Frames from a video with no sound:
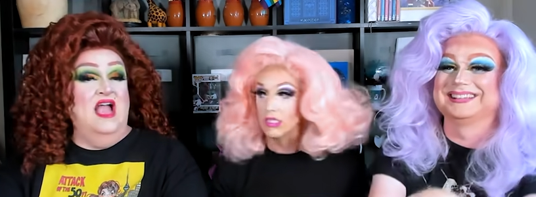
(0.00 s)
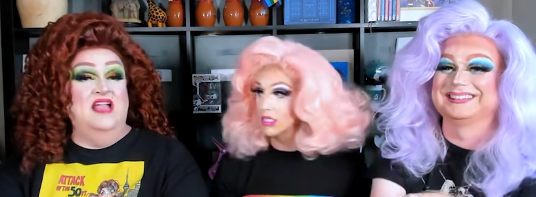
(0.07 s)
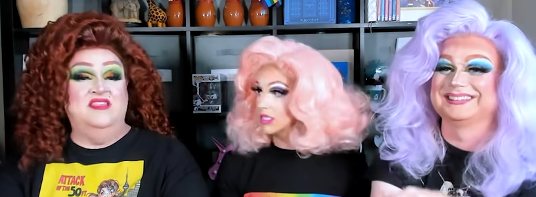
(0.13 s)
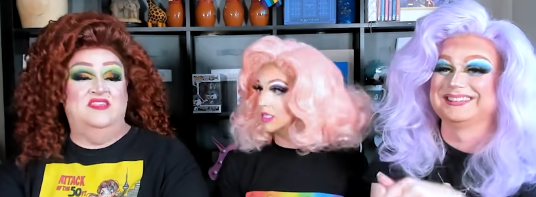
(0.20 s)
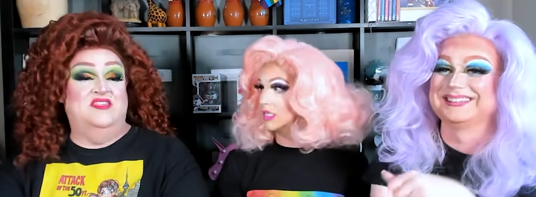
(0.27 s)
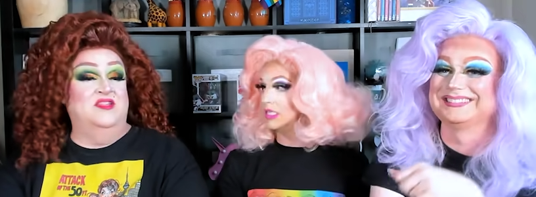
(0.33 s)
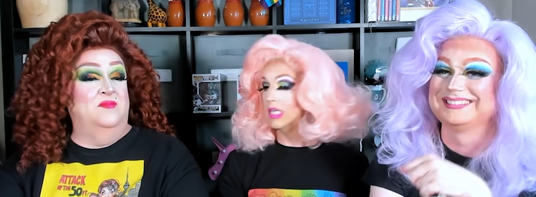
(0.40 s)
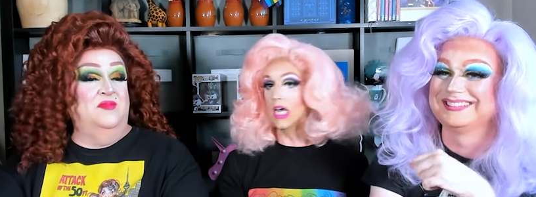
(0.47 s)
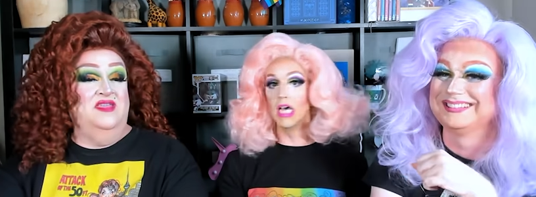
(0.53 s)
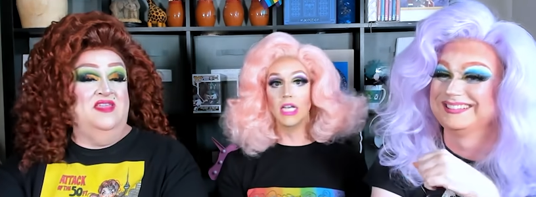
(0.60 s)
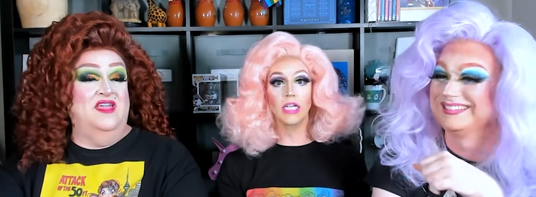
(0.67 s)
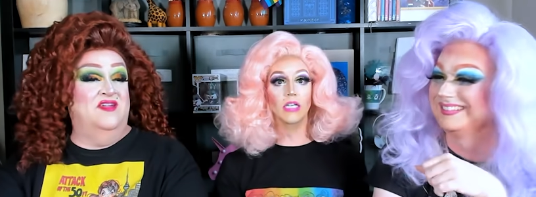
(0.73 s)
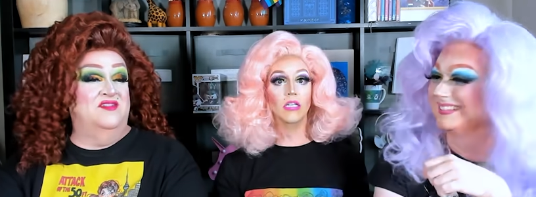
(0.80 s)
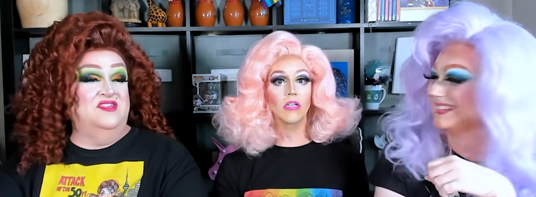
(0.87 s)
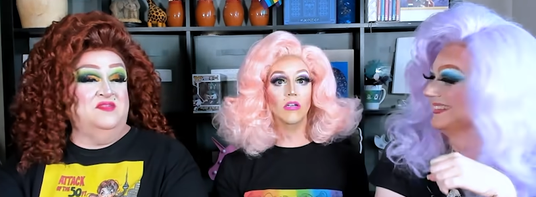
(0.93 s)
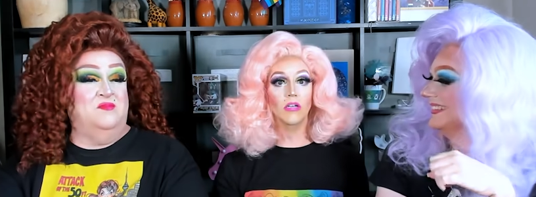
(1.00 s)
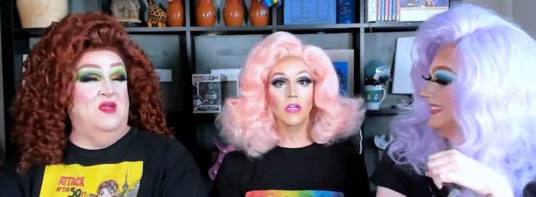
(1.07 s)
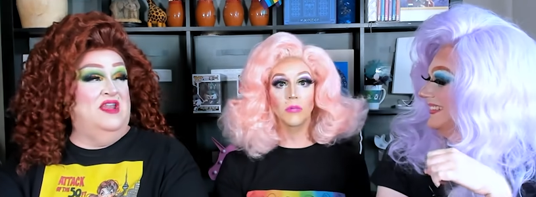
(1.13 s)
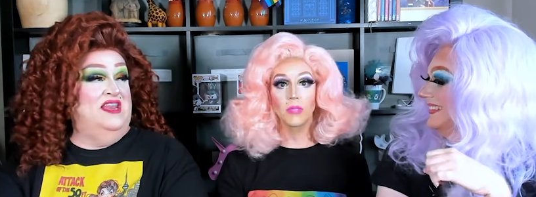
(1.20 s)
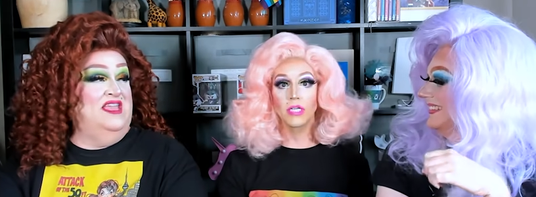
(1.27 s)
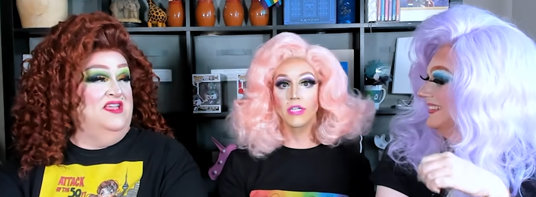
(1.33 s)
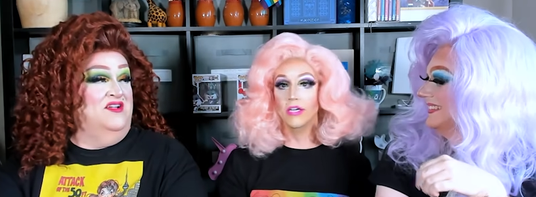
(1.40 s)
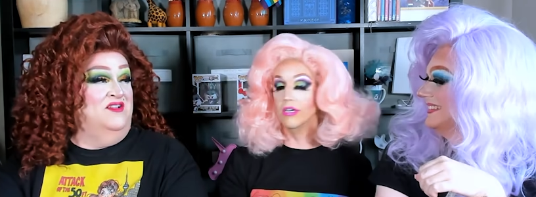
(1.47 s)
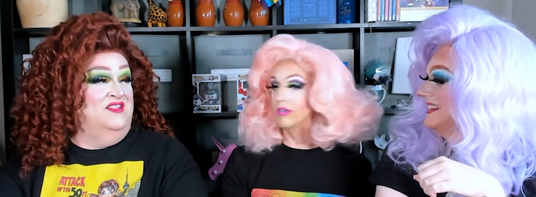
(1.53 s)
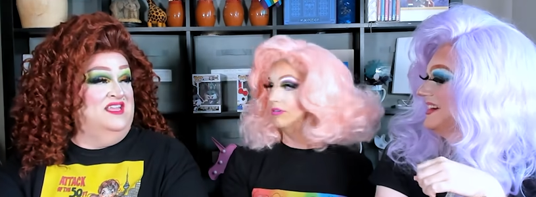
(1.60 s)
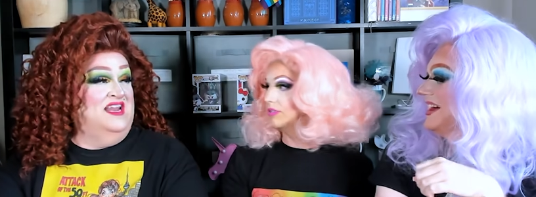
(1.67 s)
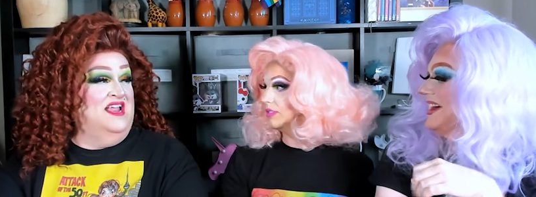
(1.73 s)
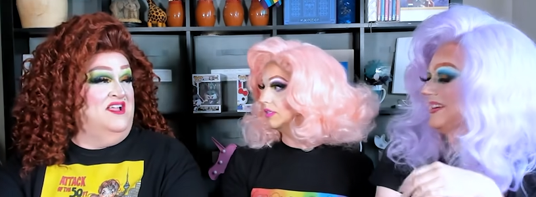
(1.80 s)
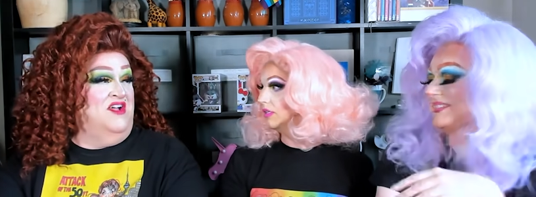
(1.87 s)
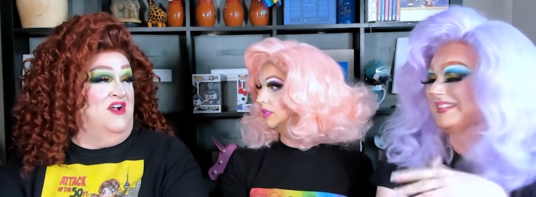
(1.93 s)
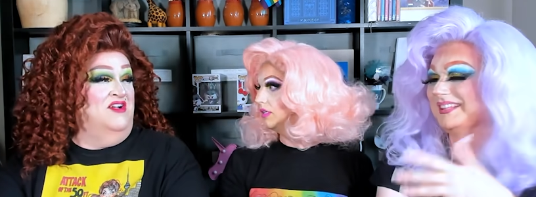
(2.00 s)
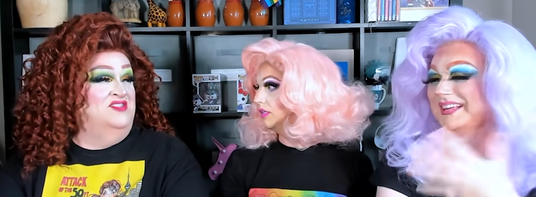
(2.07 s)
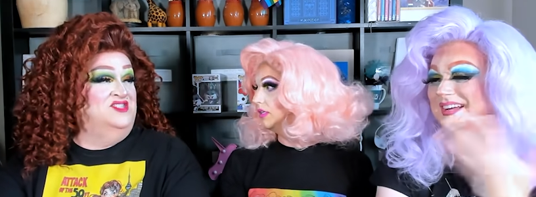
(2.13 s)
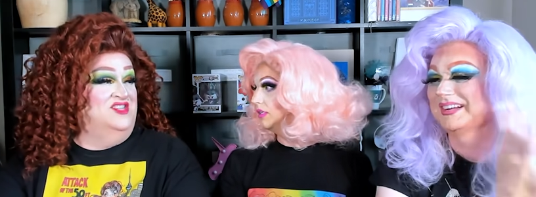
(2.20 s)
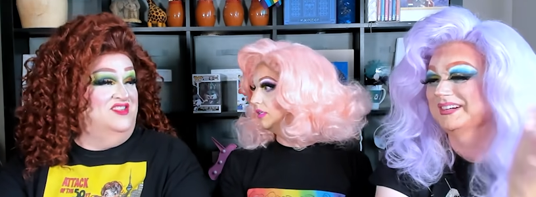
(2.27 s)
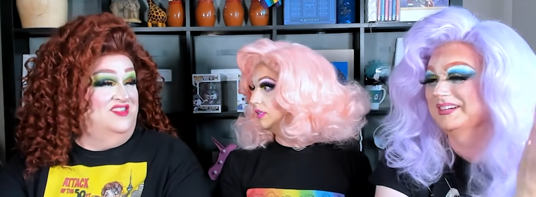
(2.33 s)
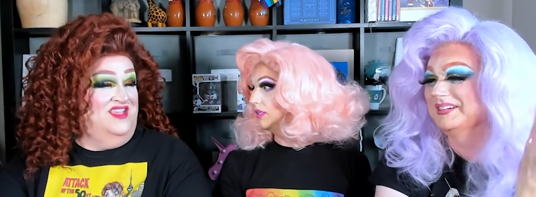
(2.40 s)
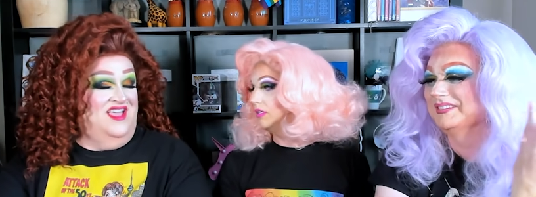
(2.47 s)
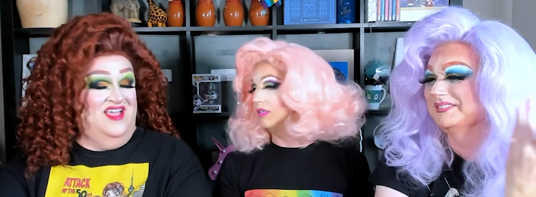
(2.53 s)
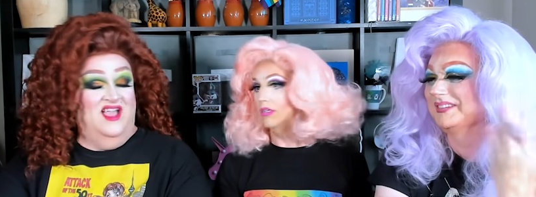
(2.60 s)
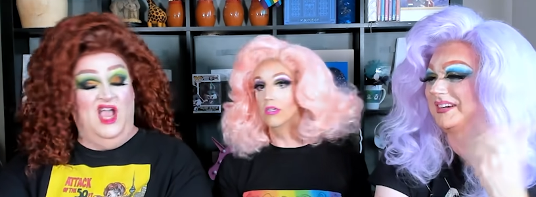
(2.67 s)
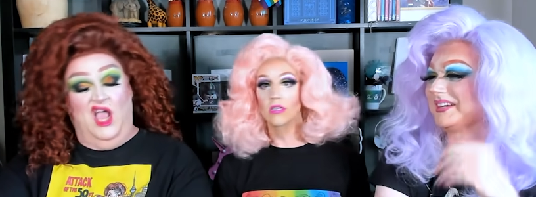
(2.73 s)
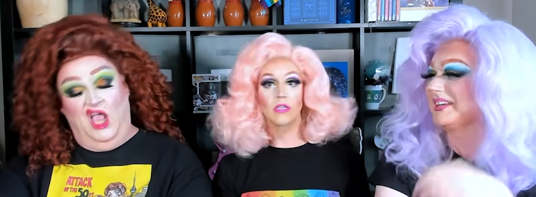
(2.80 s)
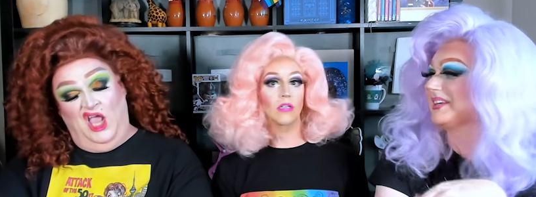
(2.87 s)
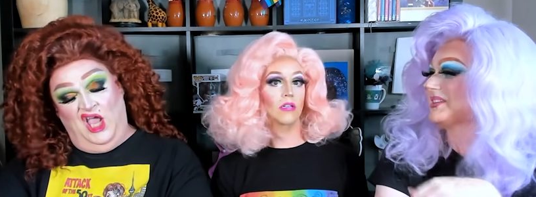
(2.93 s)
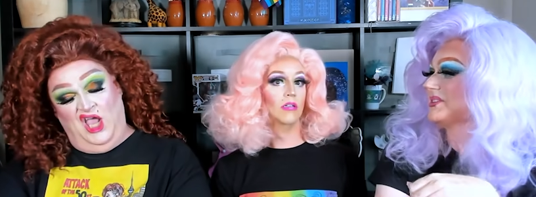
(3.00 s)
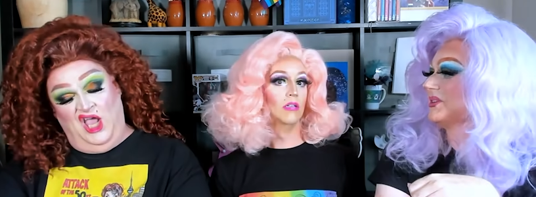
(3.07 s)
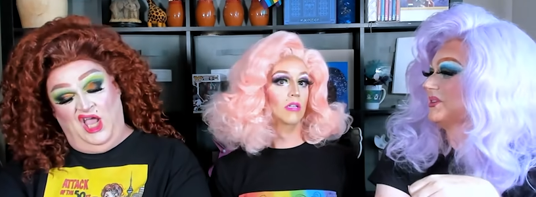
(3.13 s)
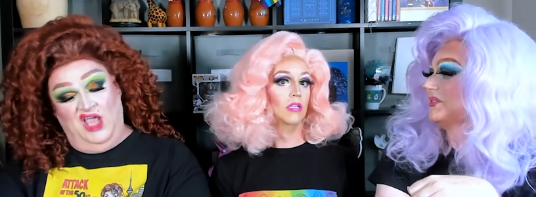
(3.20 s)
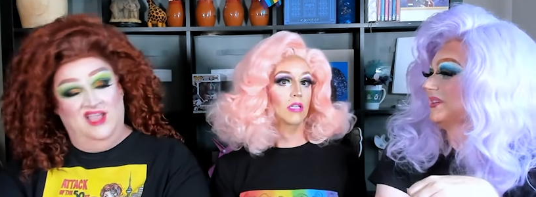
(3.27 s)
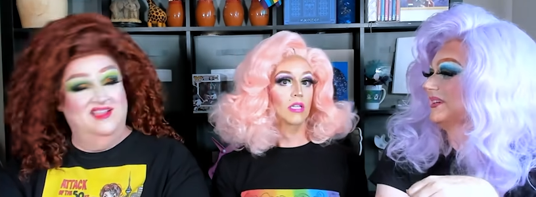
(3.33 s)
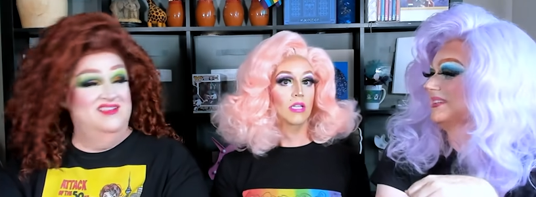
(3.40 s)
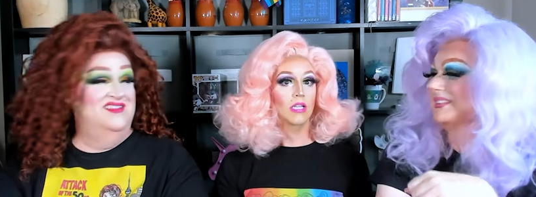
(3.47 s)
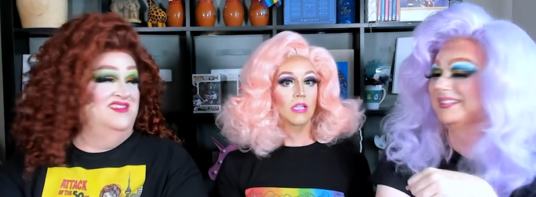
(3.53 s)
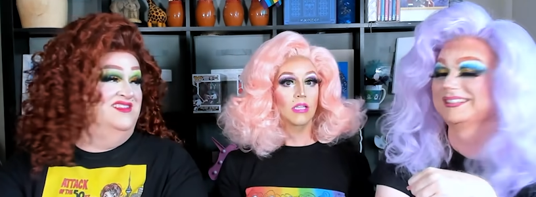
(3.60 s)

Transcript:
Speaker 1: I'd still be there, spread eagled and unconscious. Like, yeah. Look it's over.